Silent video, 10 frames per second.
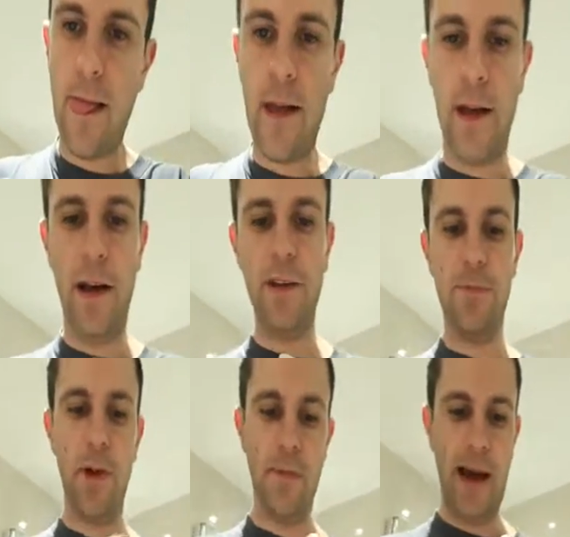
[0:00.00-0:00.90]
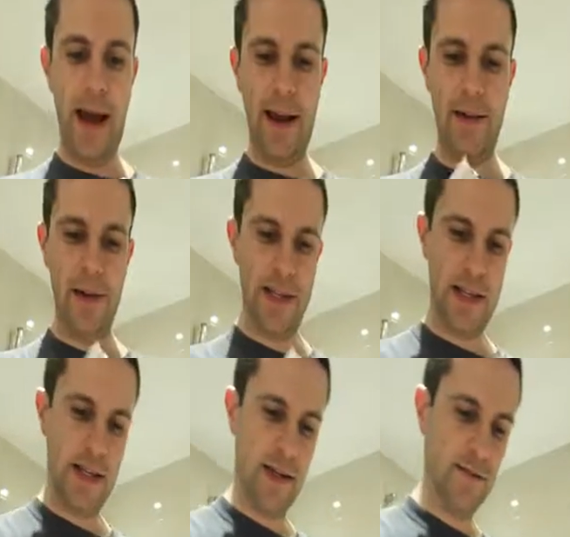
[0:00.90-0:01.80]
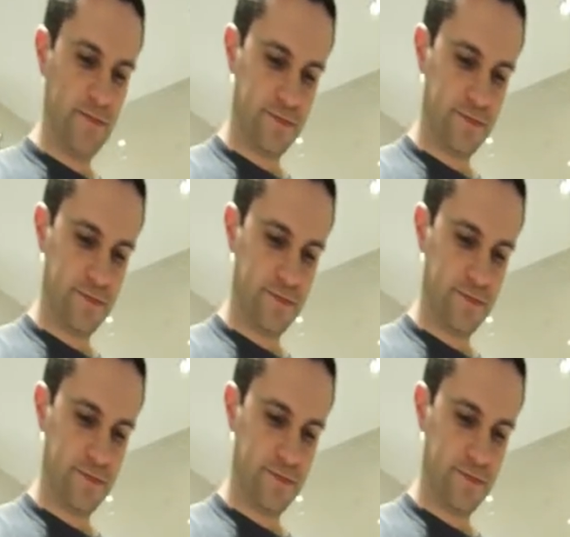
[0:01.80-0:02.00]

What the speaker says: I'll just put it on my hand, it's easier.